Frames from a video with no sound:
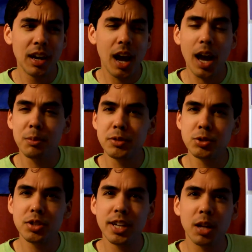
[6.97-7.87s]
I'm
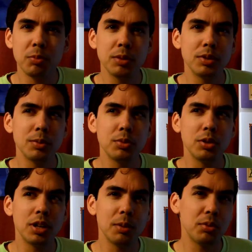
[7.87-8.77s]
usually helping
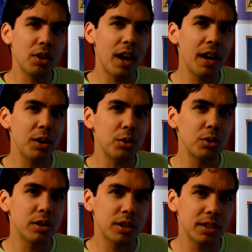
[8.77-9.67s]
people apply
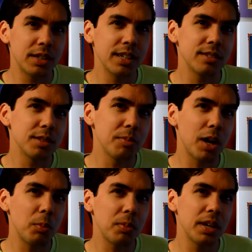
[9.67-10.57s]
or get some
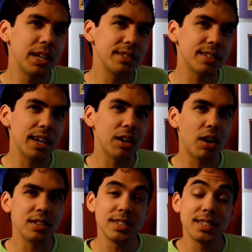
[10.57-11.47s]
help and insight
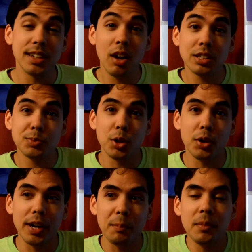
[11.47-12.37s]
on the Disney College
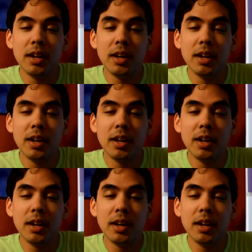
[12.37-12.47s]
program.